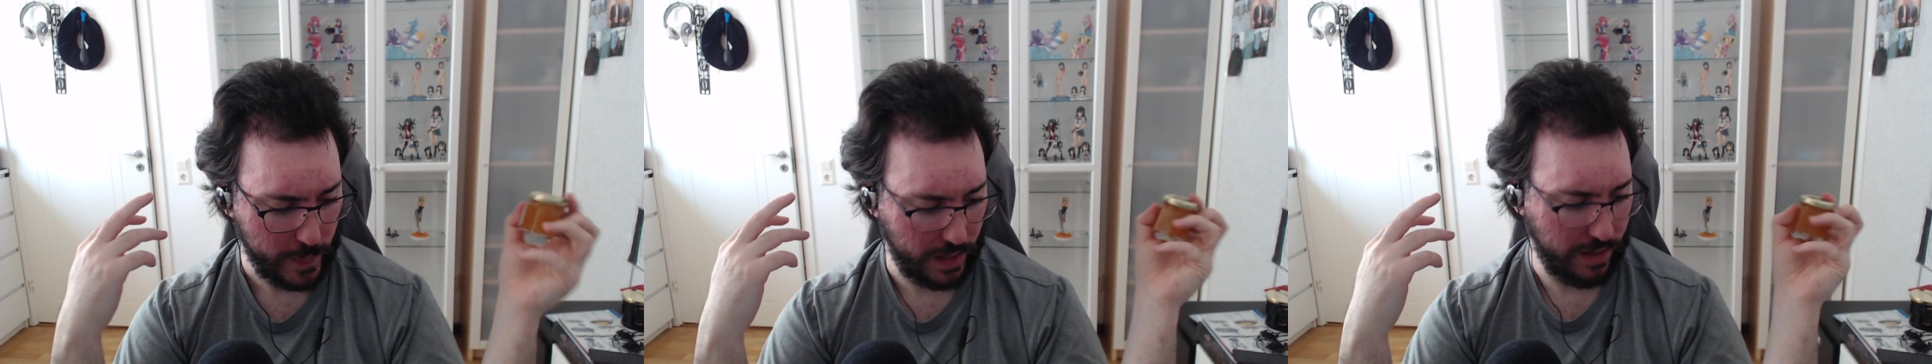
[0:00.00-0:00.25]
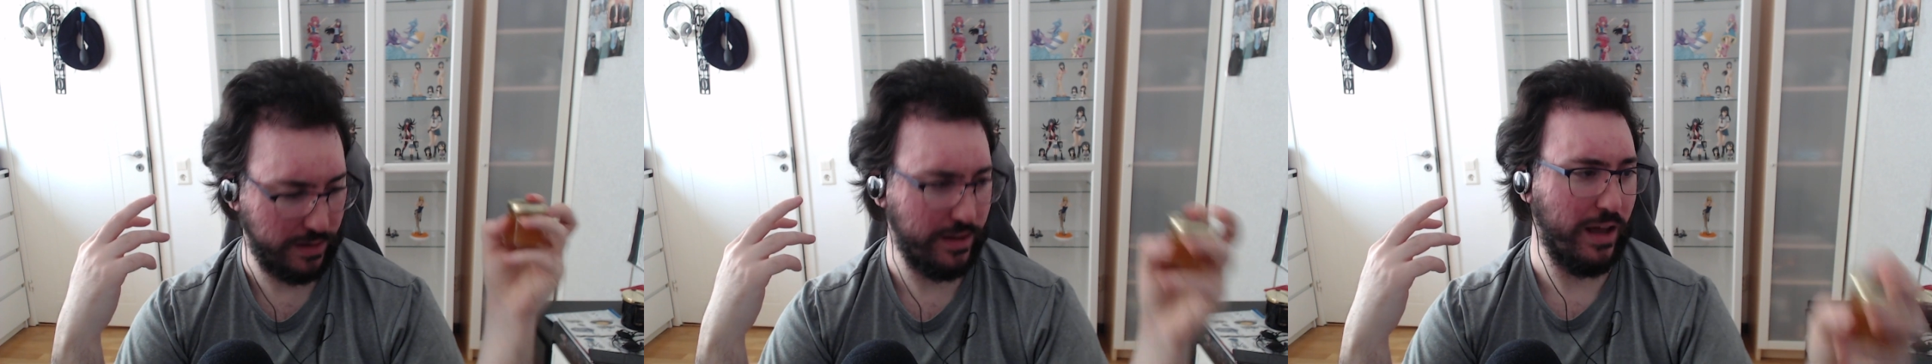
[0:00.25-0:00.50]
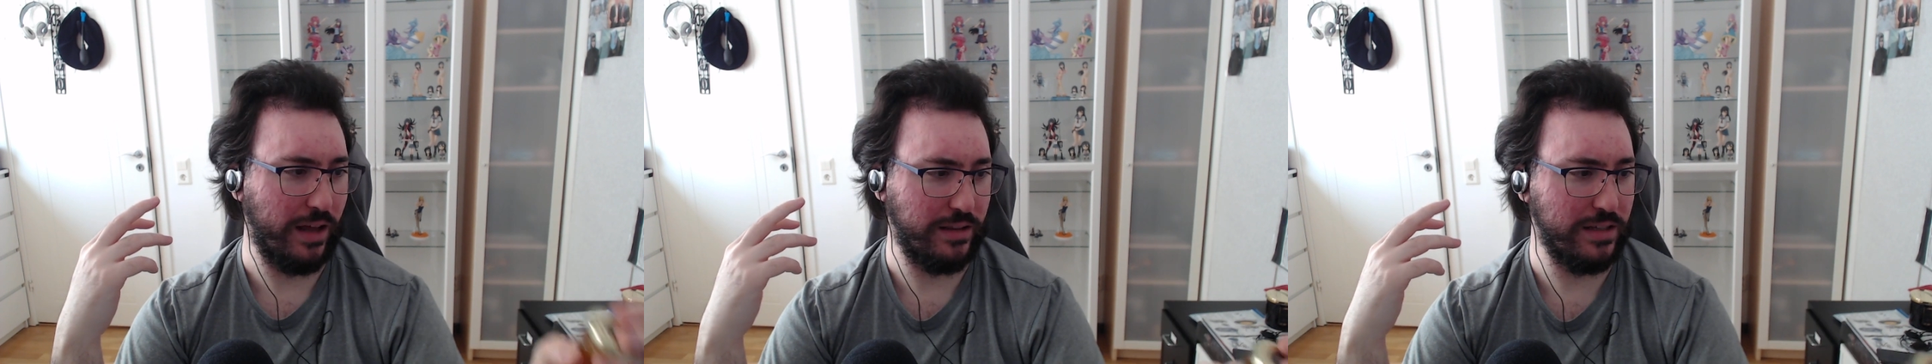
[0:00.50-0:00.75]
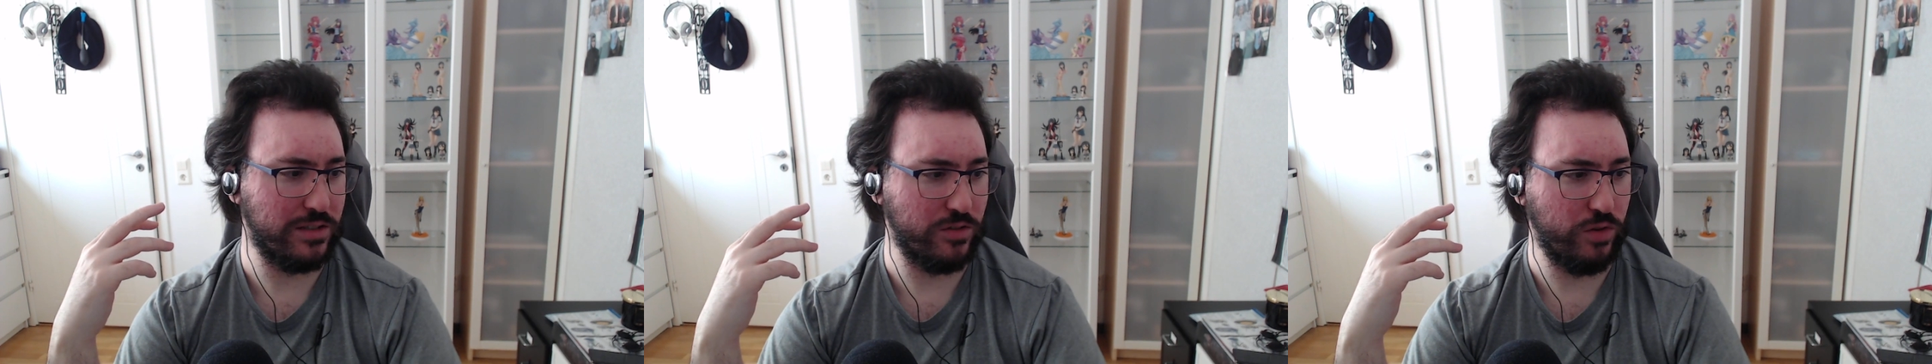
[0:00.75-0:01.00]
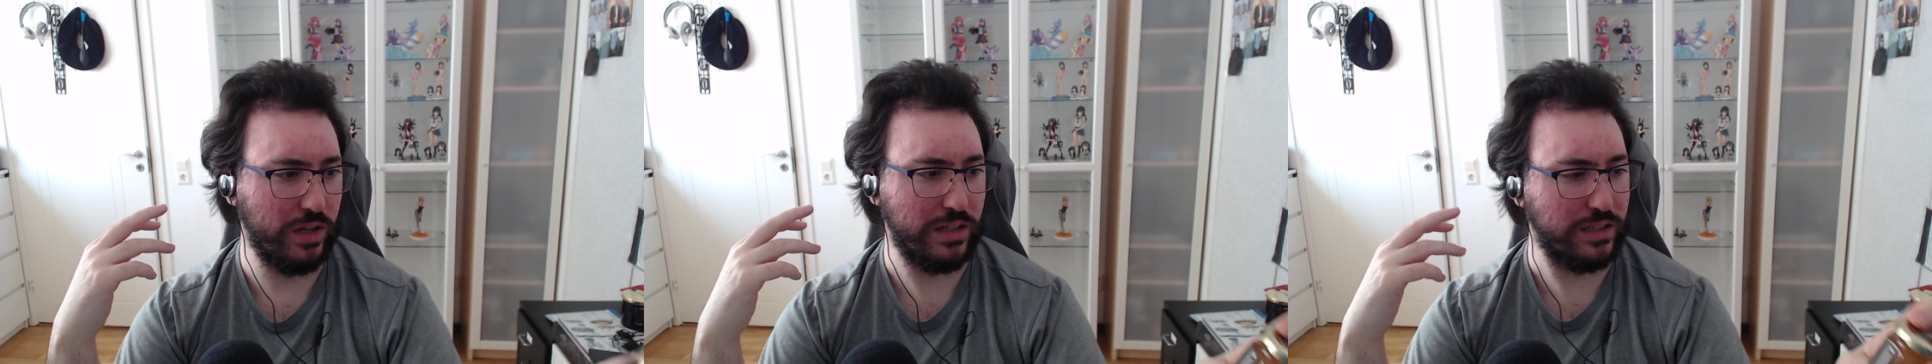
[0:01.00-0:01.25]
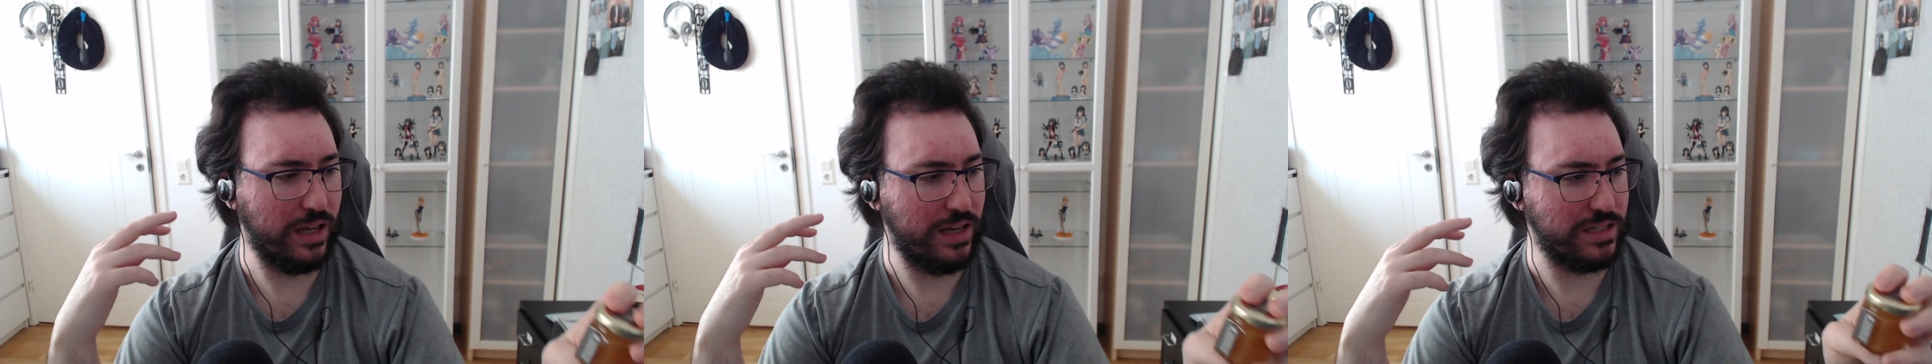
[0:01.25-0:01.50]
yeah, this
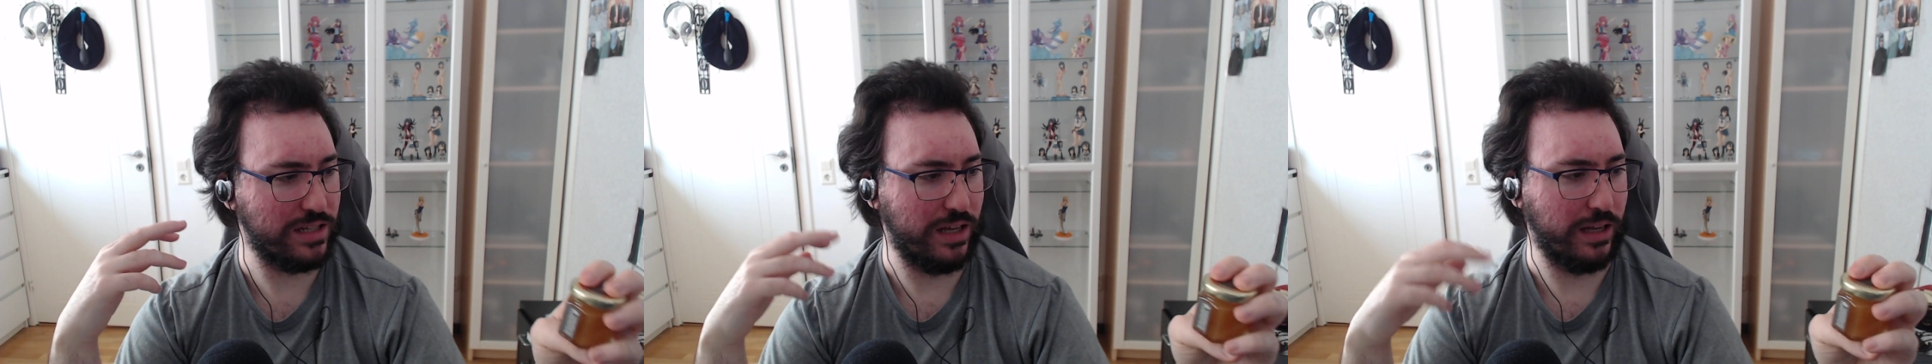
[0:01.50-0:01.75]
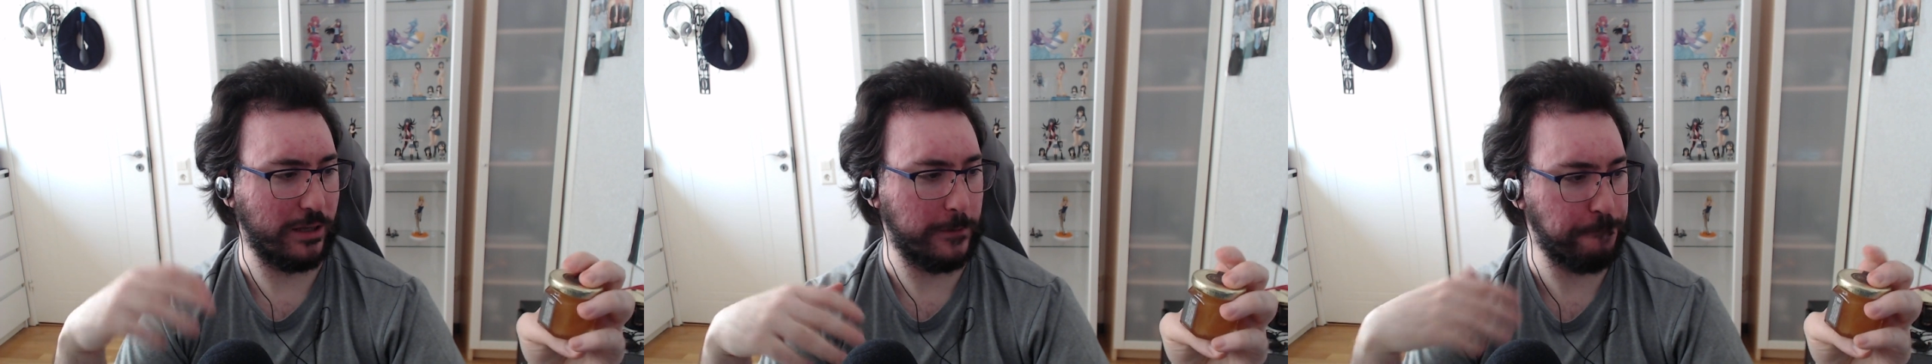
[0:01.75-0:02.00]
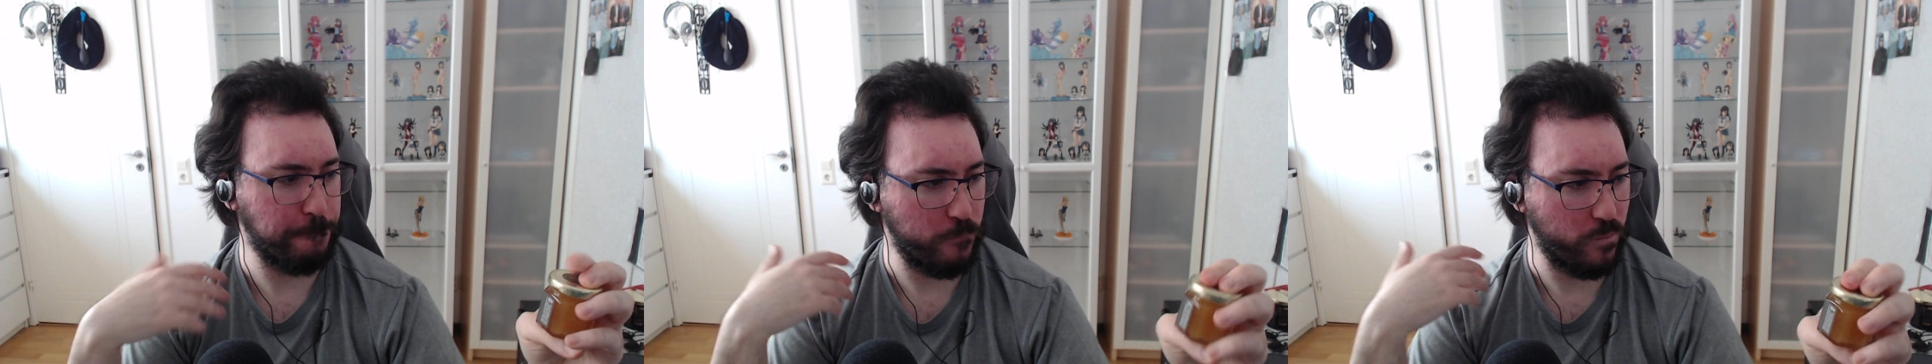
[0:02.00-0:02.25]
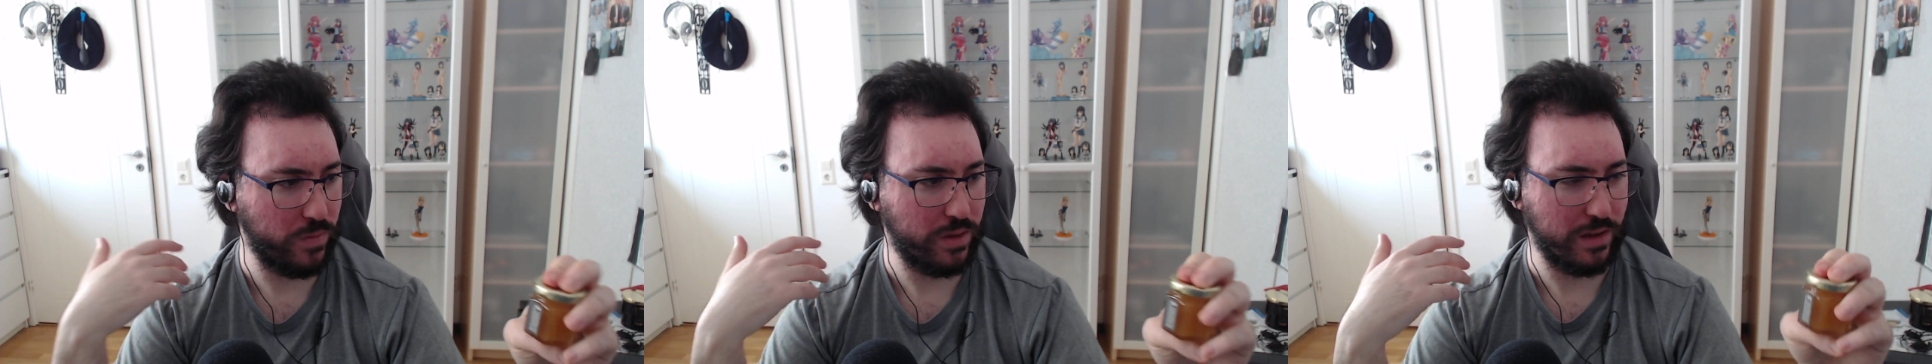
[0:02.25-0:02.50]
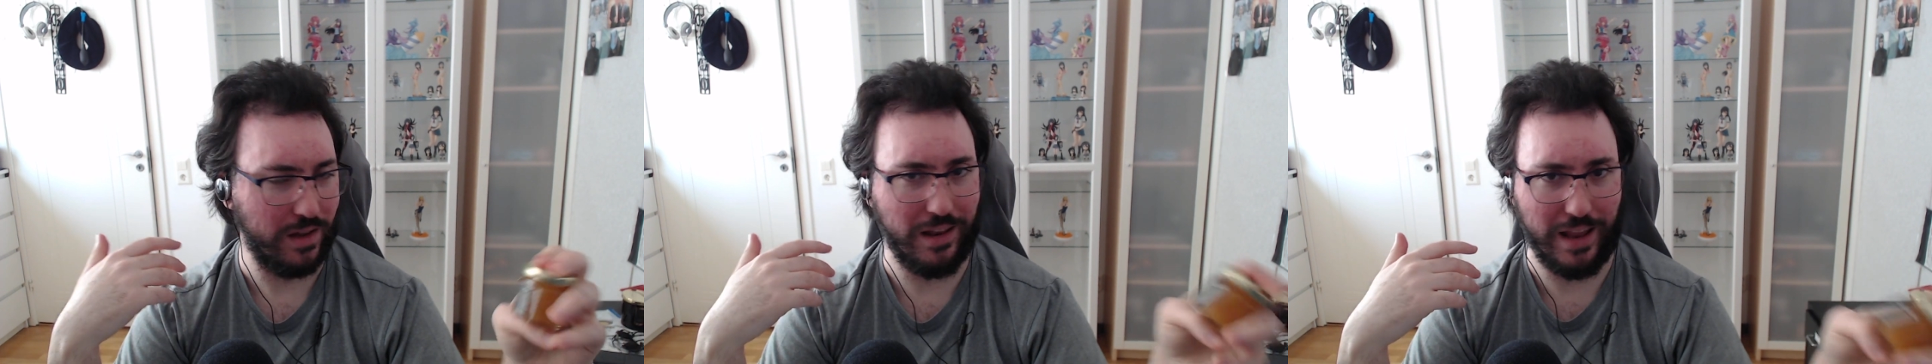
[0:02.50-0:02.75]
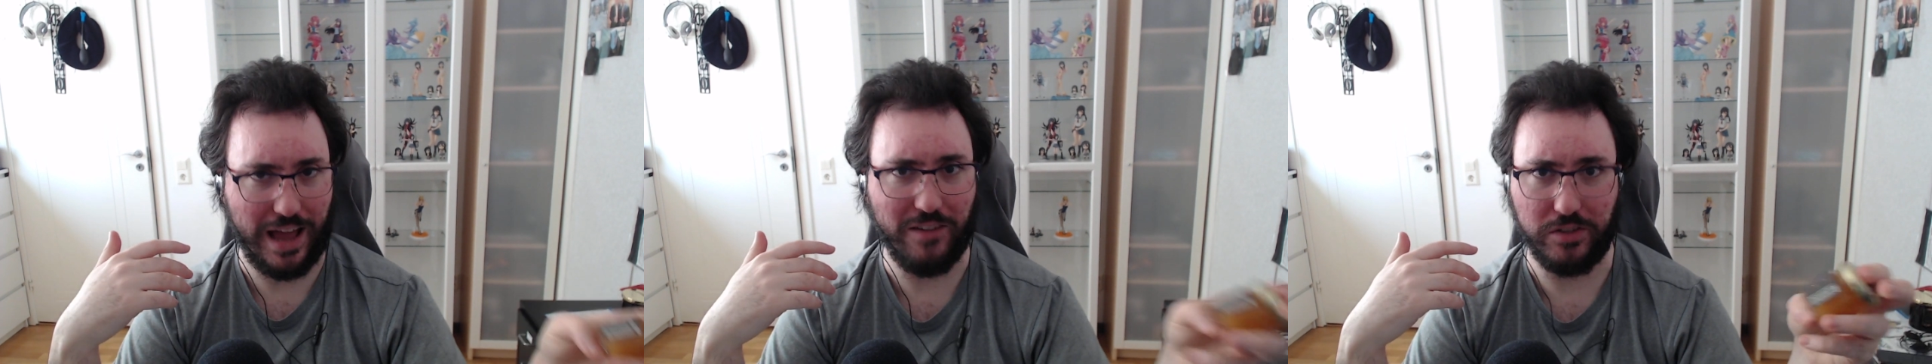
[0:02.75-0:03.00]
really tastes like
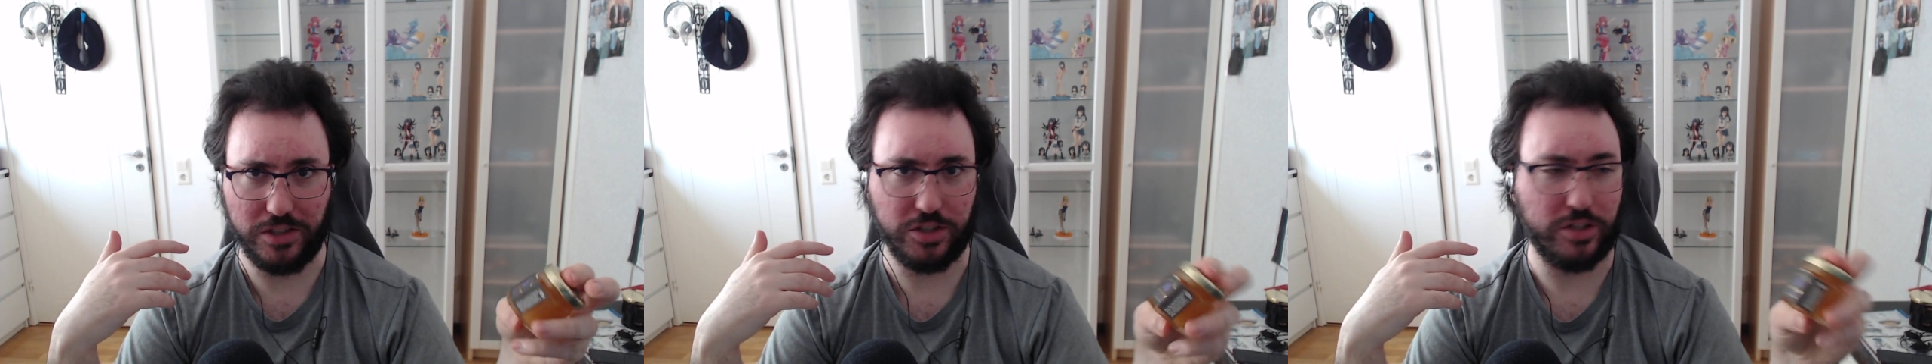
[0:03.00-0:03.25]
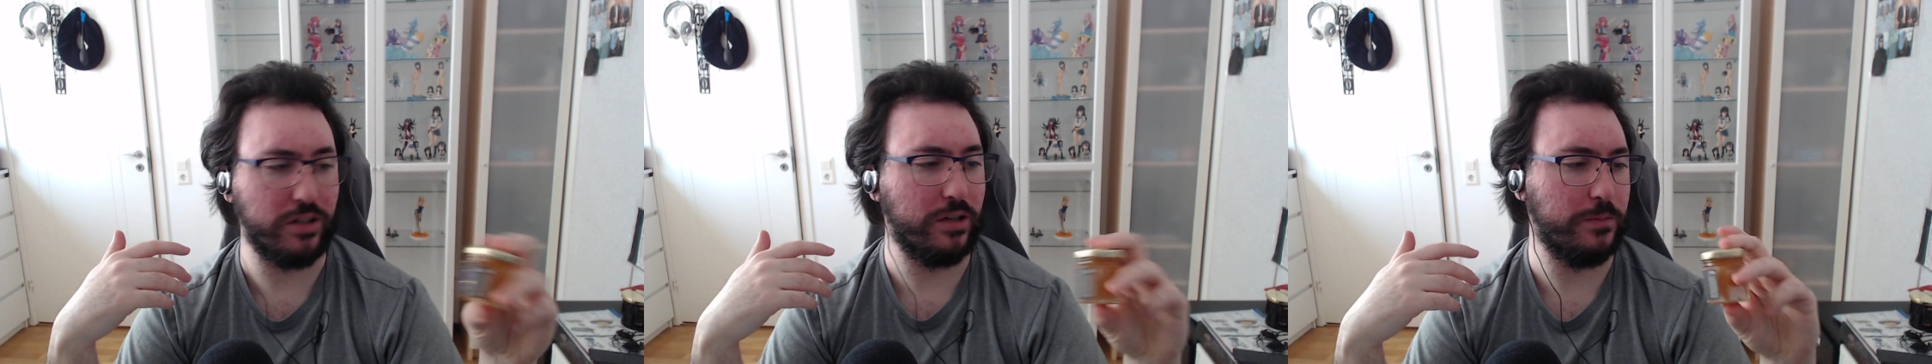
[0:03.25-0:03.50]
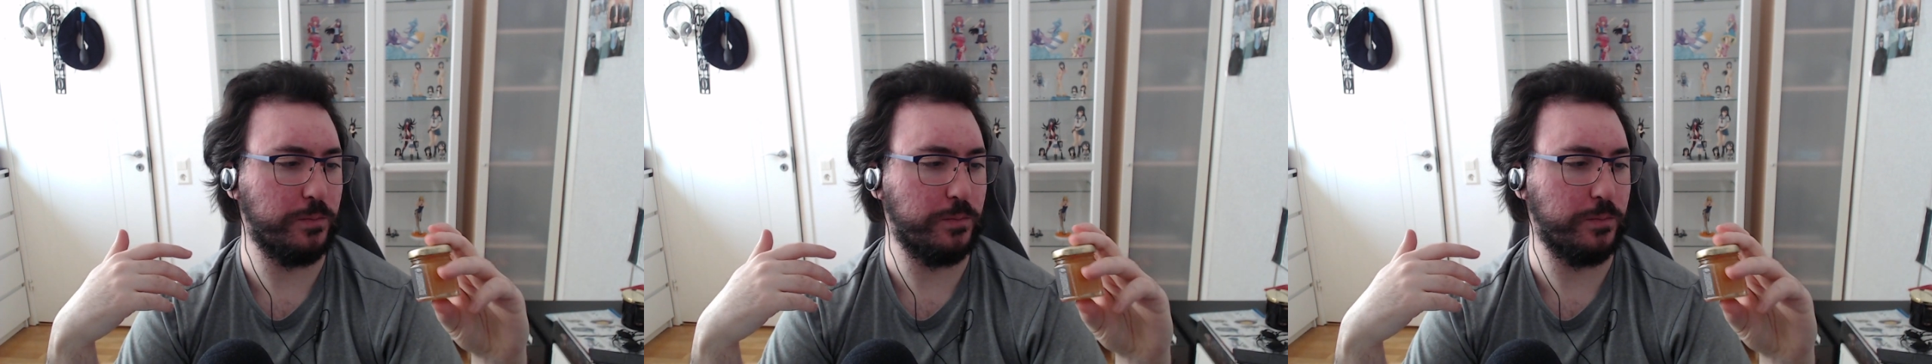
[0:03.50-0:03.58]
lavender.